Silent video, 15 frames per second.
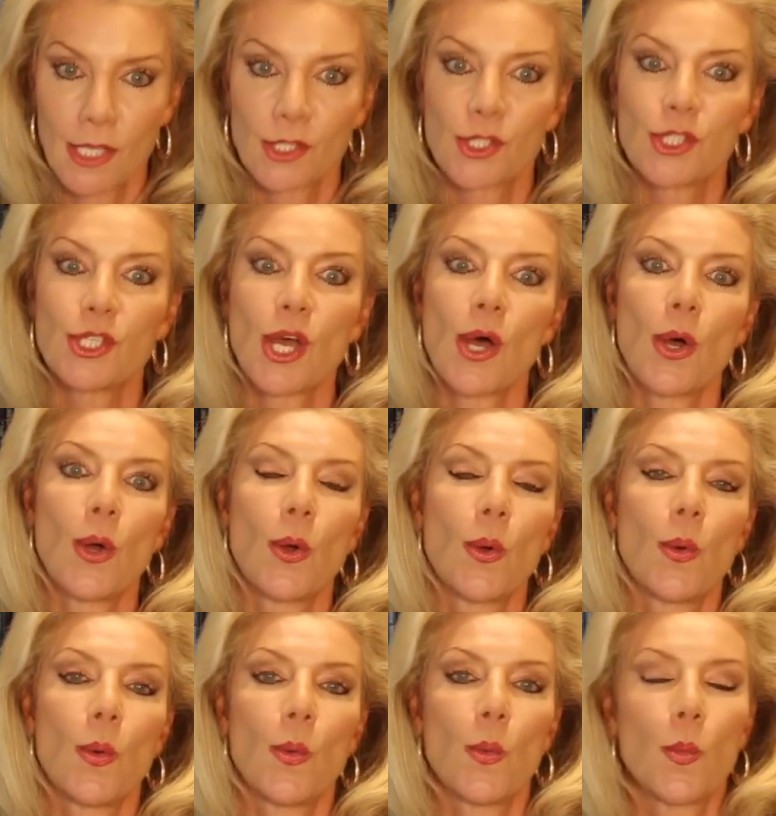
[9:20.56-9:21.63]

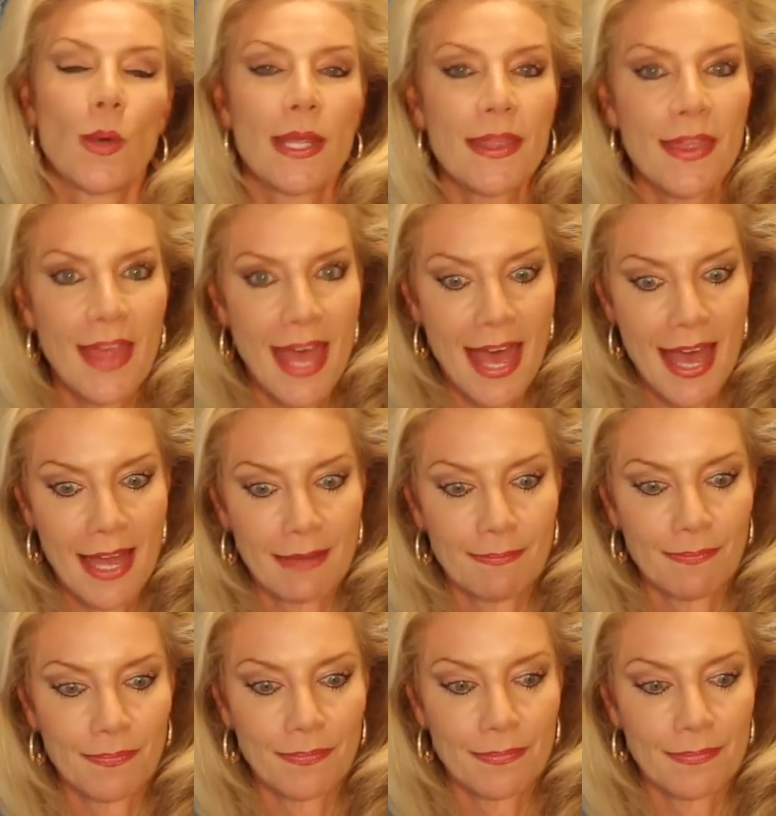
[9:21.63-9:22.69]
So with
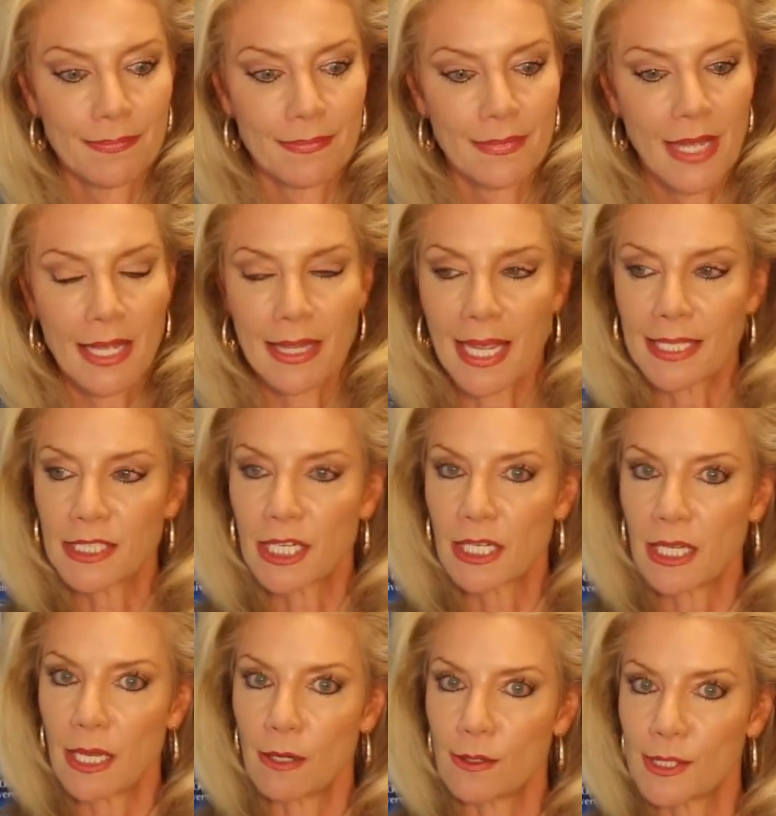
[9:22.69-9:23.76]
that, I'd like to
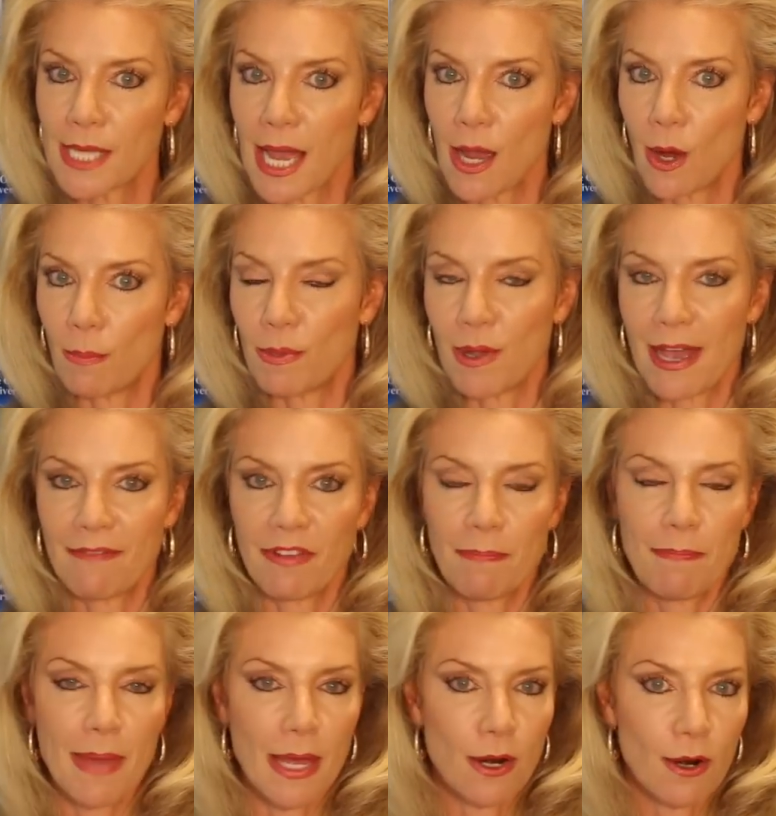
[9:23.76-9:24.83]
close. I hope you have a
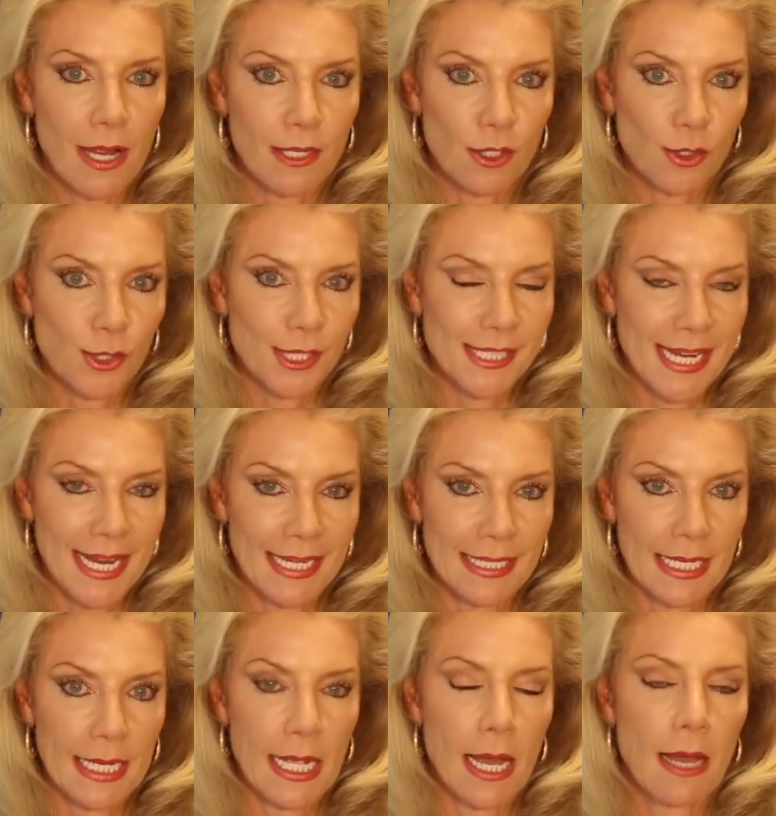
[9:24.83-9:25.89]
better
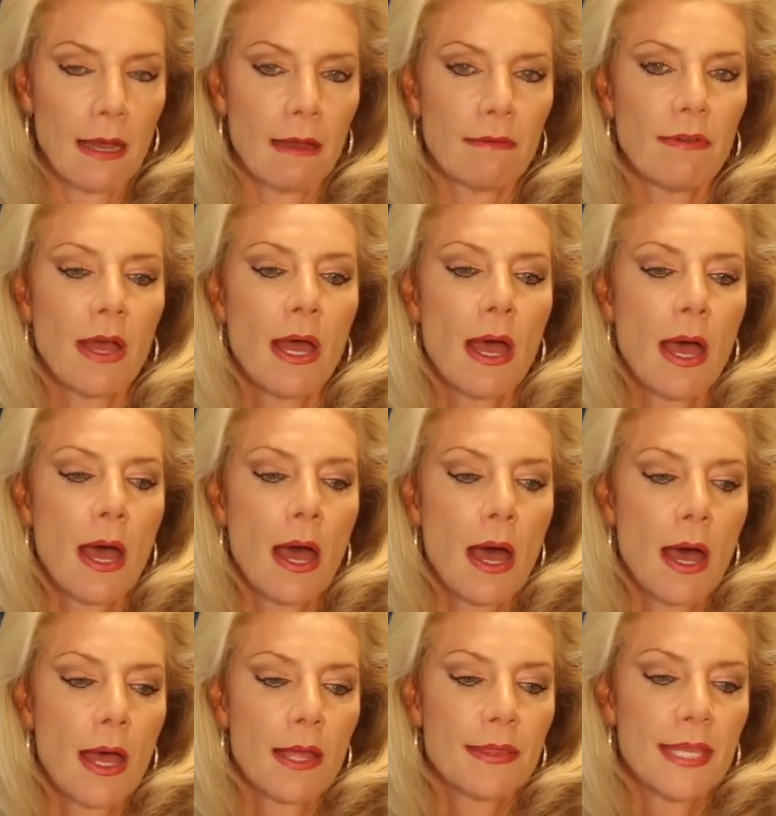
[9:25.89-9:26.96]
understanding of
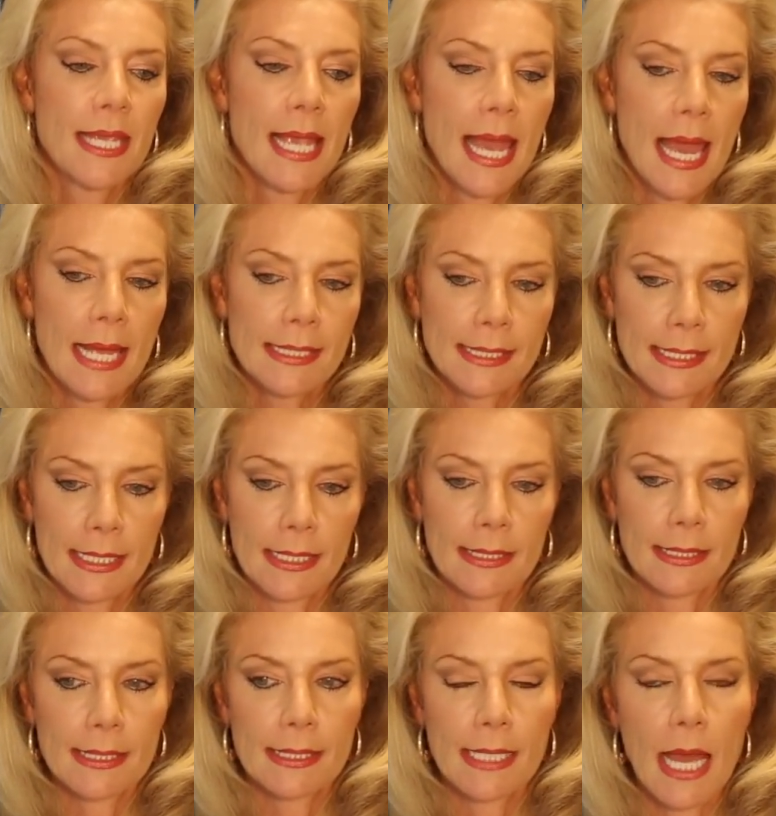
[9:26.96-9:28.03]
the
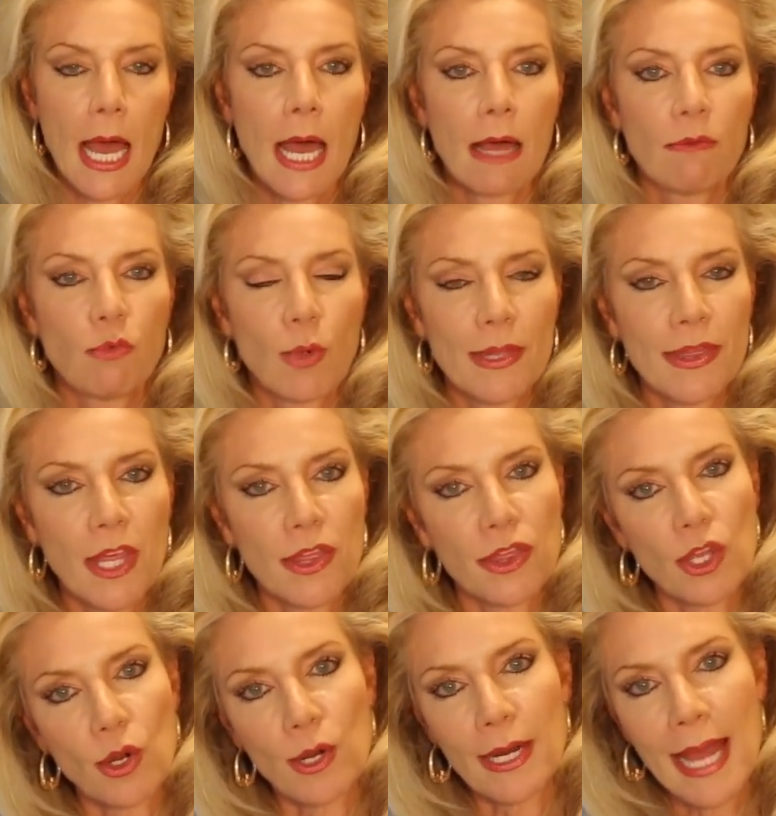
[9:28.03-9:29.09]
essence of what the
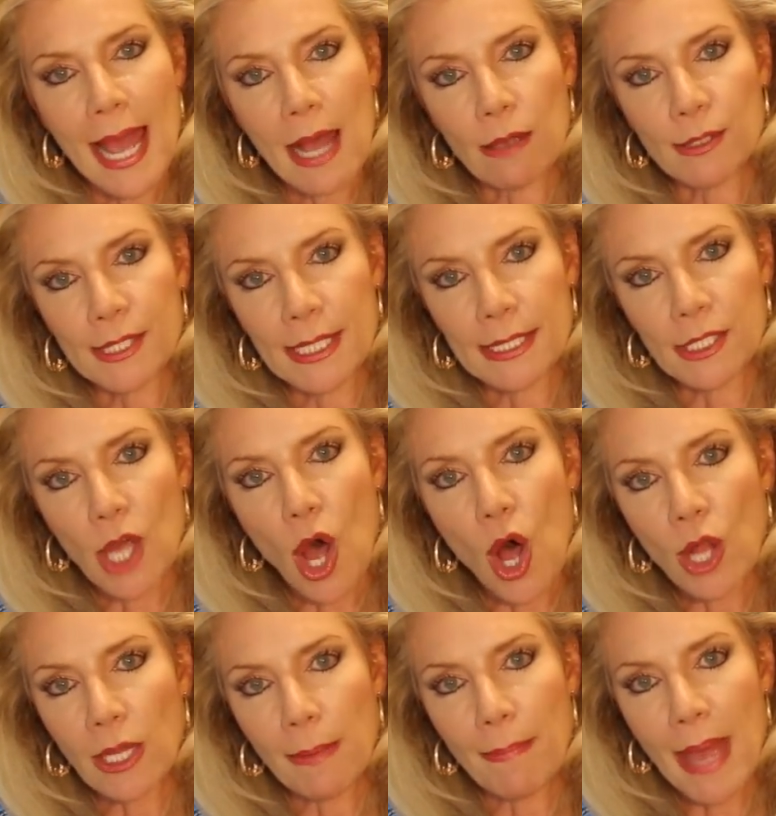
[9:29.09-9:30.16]
third house is
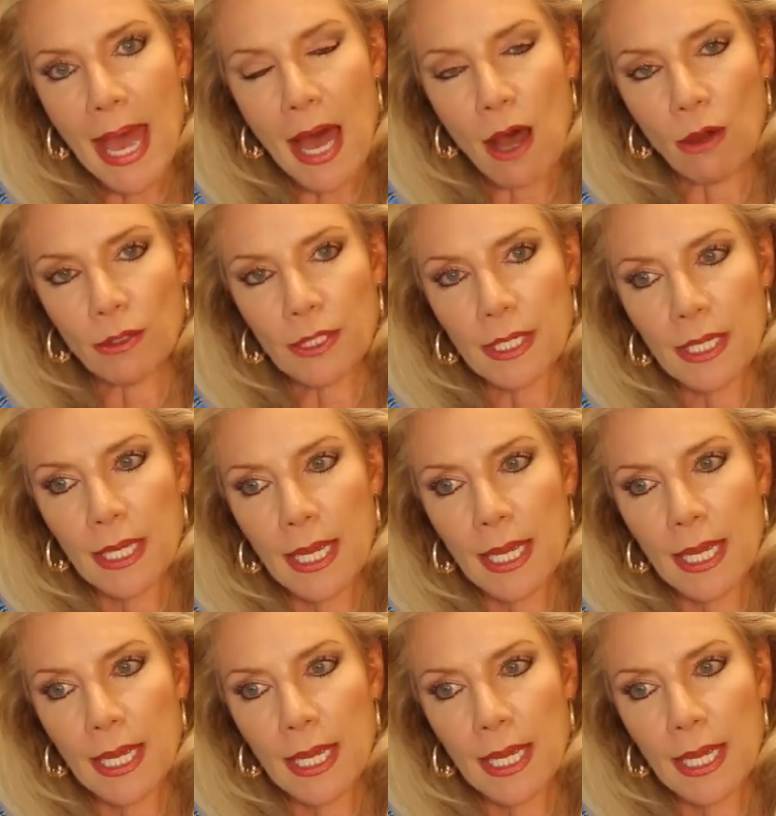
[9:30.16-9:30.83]
all about